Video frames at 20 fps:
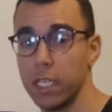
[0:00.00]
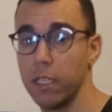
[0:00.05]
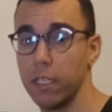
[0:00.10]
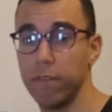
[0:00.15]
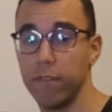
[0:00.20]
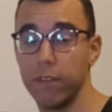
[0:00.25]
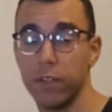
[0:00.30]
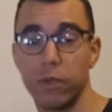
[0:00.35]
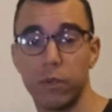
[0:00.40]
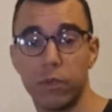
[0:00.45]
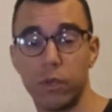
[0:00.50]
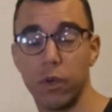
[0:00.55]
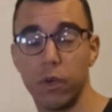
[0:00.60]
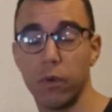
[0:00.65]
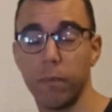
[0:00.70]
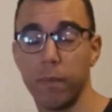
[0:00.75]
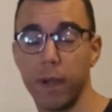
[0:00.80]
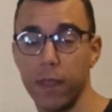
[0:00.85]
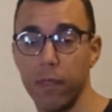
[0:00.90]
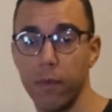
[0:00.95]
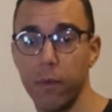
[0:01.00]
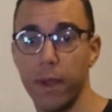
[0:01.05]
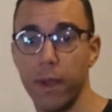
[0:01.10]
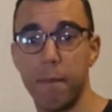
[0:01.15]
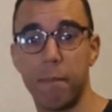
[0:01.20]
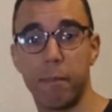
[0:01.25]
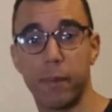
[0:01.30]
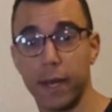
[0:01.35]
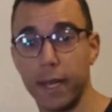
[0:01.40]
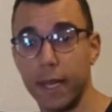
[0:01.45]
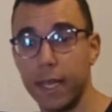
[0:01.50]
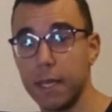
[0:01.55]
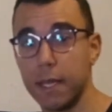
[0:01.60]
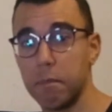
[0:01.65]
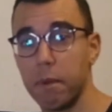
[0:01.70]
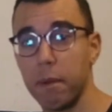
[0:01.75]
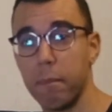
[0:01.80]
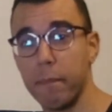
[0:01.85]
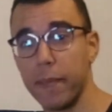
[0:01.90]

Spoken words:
If you don't know, by the way, pranayama